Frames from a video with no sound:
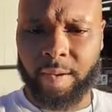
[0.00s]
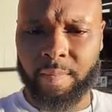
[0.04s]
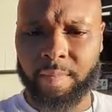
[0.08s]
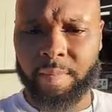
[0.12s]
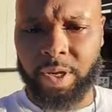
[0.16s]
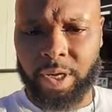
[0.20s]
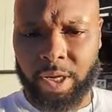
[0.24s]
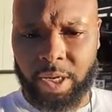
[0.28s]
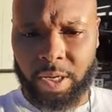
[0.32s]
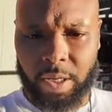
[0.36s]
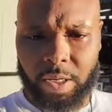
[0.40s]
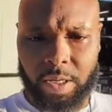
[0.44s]

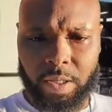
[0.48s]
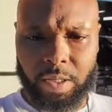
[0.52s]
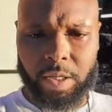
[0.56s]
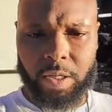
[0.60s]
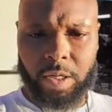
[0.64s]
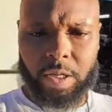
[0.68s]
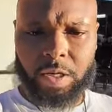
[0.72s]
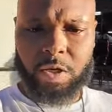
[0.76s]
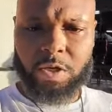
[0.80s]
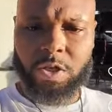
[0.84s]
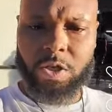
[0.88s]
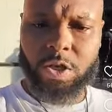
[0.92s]
me,
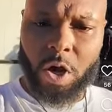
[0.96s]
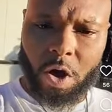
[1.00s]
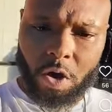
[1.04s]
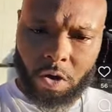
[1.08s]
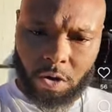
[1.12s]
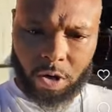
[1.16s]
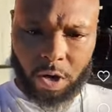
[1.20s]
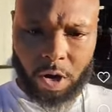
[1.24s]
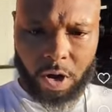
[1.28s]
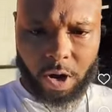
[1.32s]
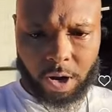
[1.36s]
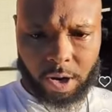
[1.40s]

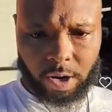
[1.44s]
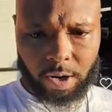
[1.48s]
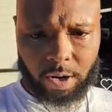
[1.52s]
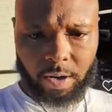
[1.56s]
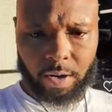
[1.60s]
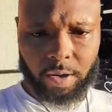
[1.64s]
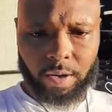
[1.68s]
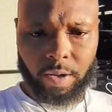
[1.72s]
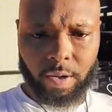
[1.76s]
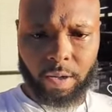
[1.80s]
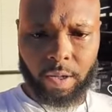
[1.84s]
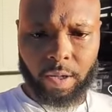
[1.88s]
Solar,
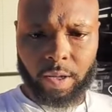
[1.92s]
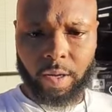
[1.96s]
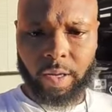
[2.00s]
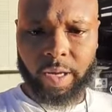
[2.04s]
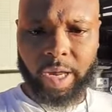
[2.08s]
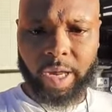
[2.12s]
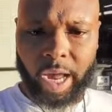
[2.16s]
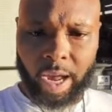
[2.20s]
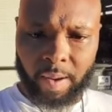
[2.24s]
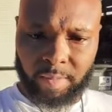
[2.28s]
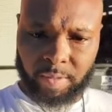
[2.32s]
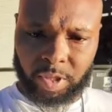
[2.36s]

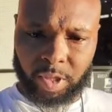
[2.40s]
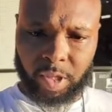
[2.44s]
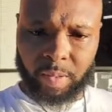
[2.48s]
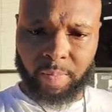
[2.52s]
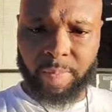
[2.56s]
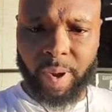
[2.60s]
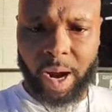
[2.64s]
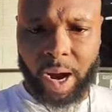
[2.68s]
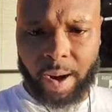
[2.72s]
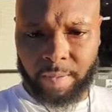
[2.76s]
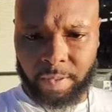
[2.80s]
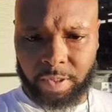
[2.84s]
came to the
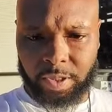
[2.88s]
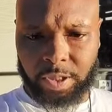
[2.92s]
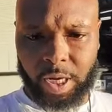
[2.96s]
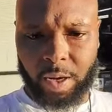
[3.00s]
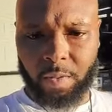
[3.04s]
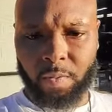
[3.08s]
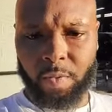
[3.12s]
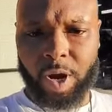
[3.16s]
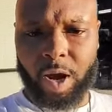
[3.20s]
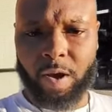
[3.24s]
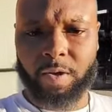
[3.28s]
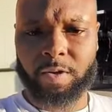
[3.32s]
barbershop
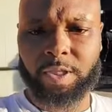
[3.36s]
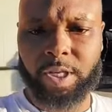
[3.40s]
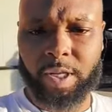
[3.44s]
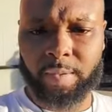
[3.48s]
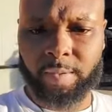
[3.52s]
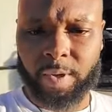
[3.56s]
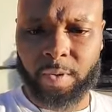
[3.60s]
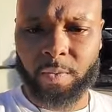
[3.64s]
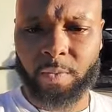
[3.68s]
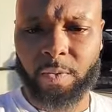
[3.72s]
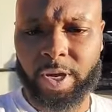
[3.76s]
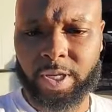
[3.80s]
where I was sitting
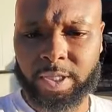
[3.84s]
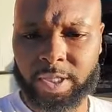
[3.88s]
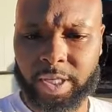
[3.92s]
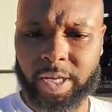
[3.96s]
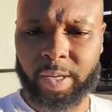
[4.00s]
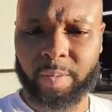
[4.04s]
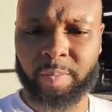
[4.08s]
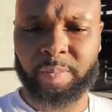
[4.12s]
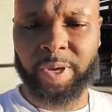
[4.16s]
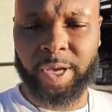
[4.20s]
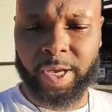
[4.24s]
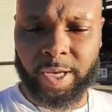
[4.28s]
there resting
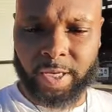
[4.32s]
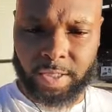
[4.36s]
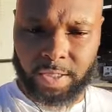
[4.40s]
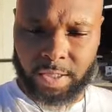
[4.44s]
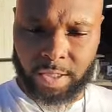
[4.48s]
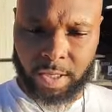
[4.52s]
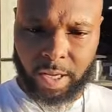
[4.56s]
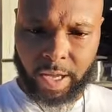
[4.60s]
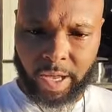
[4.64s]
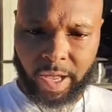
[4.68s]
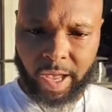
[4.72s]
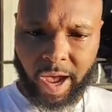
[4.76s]
in peace
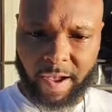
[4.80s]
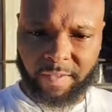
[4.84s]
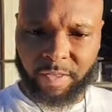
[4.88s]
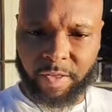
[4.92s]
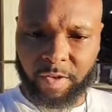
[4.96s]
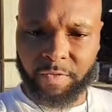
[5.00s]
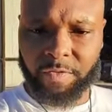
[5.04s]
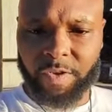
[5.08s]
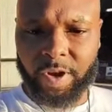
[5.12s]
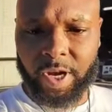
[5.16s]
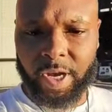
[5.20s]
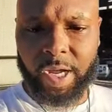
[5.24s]
after the
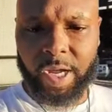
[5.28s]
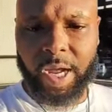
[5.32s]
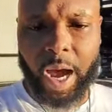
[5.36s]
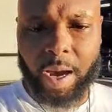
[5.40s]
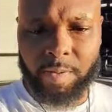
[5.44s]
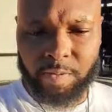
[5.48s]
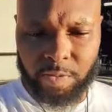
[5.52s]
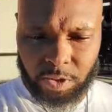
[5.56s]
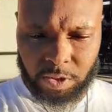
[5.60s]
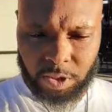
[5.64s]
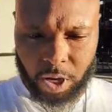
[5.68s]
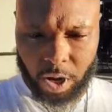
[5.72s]
fucking
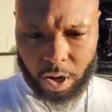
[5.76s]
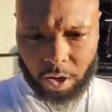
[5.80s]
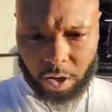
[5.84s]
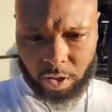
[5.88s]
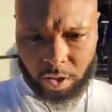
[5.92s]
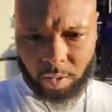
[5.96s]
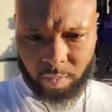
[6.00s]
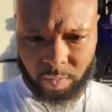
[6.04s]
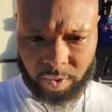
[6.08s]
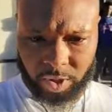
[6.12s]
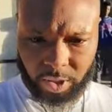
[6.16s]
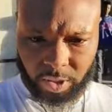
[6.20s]
cops was called
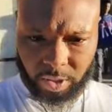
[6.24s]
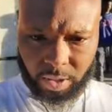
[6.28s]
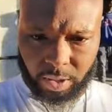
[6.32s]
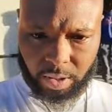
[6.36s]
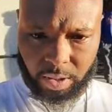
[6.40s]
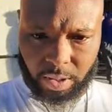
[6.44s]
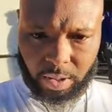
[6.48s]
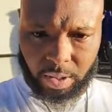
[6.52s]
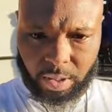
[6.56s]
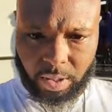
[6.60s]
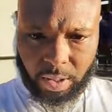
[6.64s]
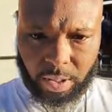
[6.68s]
on me.
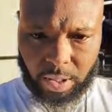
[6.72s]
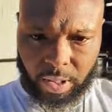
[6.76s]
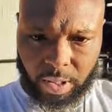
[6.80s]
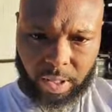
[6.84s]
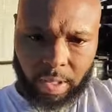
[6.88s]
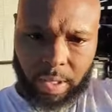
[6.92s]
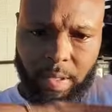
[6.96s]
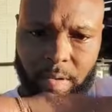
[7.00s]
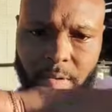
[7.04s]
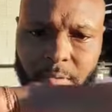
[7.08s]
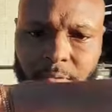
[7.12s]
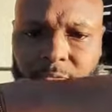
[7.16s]

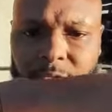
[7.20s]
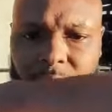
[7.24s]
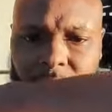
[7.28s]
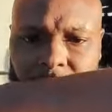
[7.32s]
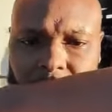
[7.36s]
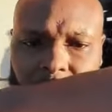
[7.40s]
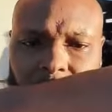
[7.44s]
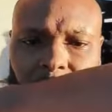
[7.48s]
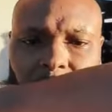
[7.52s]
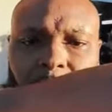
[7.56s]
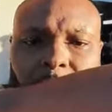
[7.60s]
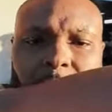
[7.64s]

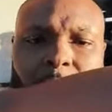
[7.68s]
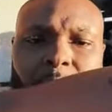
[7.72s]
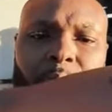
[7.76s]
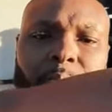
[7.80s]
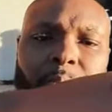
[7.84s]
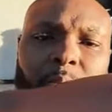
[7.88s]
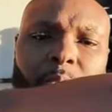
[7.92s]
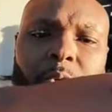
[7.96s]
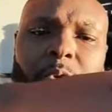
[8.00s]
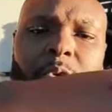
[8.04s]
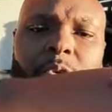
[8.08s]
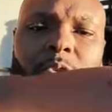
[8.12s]
Fucking
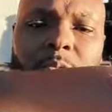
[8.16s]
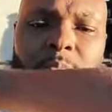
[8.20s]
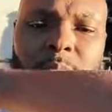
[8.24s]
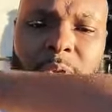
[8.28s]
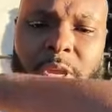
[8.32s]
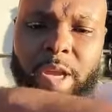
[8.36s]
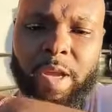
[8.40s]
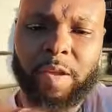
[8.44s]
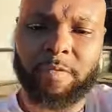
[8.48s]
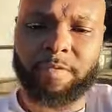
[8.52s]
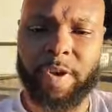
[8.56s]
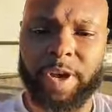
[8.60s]
bruised
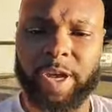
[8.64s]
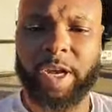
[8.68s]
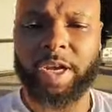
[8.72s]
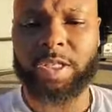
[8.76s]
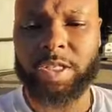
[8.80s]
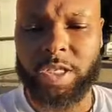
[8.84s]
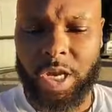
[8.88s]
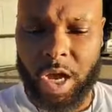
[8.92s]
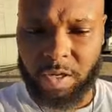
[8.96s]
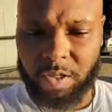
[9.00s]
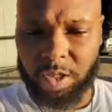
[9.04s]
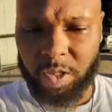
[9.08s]
me and fucking
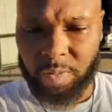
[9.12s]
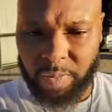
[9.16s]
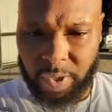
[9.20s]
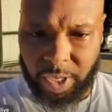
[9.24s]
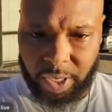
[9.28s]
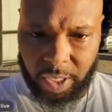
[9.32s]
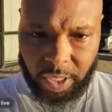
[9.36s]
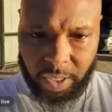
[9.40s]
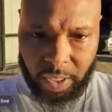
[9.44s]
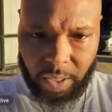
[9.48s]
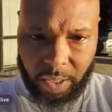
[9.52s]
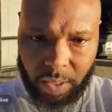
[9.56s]
assaulted
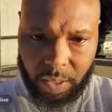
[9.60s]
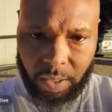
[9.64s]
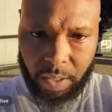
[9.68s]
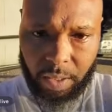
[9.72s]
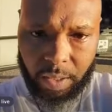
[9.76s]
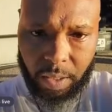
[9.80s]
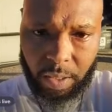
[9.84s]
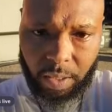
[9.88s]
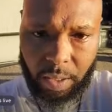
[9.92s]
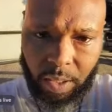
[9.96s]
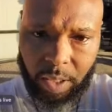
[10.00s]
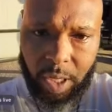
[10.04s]
me.
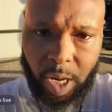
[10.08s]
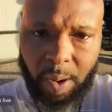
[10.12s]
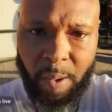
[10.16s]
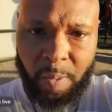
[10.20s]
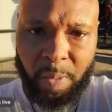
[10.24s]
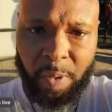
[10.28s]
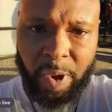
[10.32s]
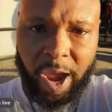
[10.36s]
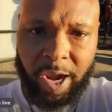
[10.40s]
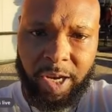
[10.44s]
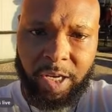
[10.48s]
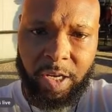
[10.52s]
Come up
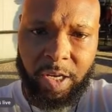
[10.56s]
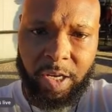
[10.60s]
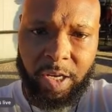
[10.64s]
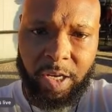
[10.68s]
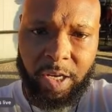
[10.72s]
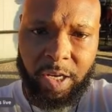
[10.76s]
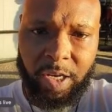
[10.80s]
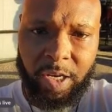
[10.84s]
here acting a fucking